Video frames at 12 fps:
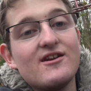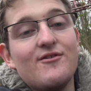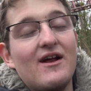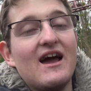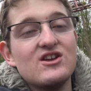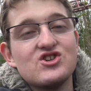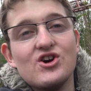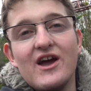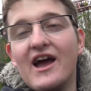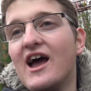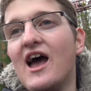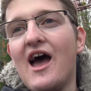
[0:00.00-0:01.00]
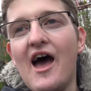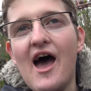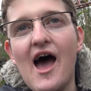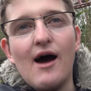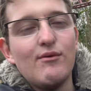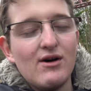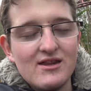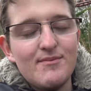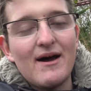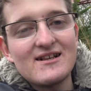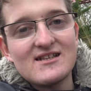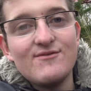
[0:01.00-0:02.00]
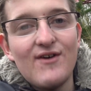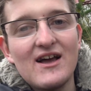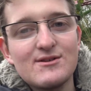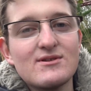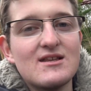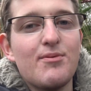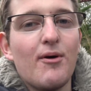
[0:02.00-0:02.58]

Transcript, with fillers: do really enjoy it. One of the best investments they